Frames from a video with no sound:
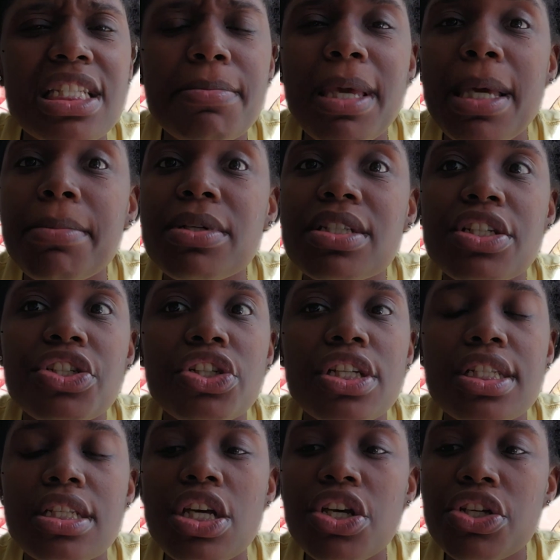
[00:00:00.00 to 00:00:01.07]
to be able to
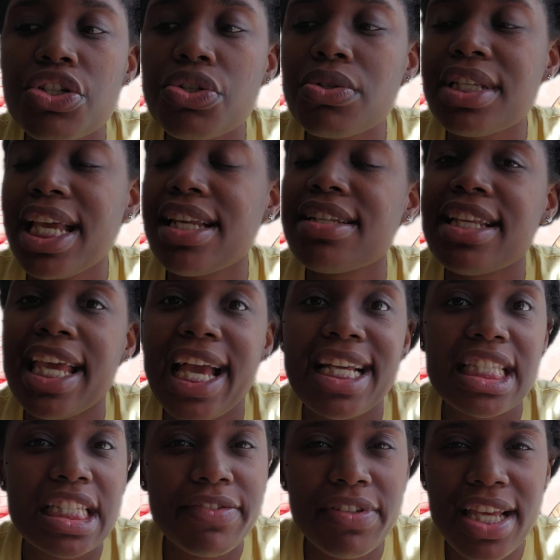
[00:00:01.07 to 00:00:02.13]
just do day-to-day
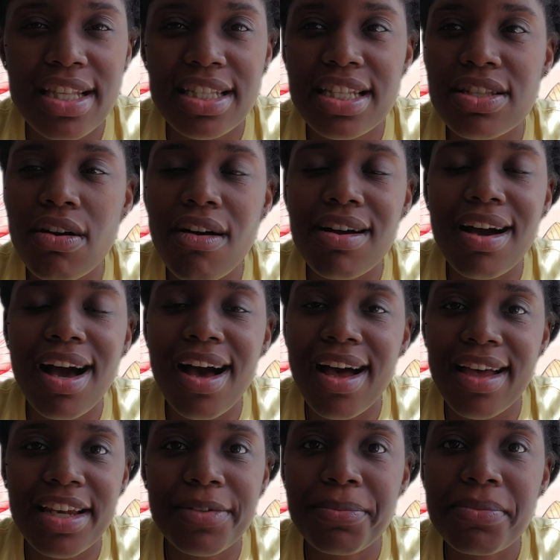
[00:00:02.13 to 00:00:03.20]
activities. It's all
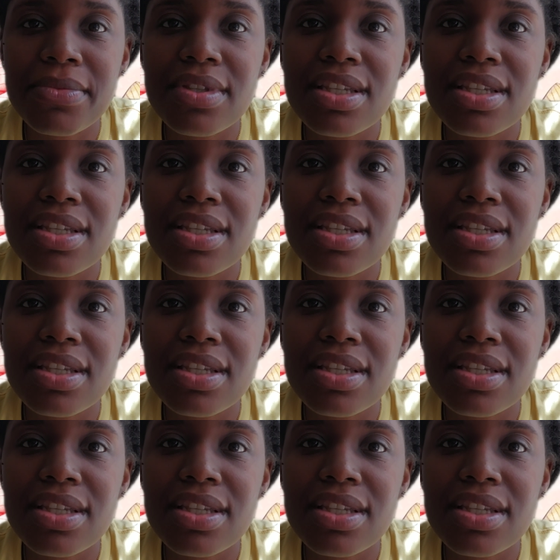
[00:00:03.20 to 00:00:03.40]
God.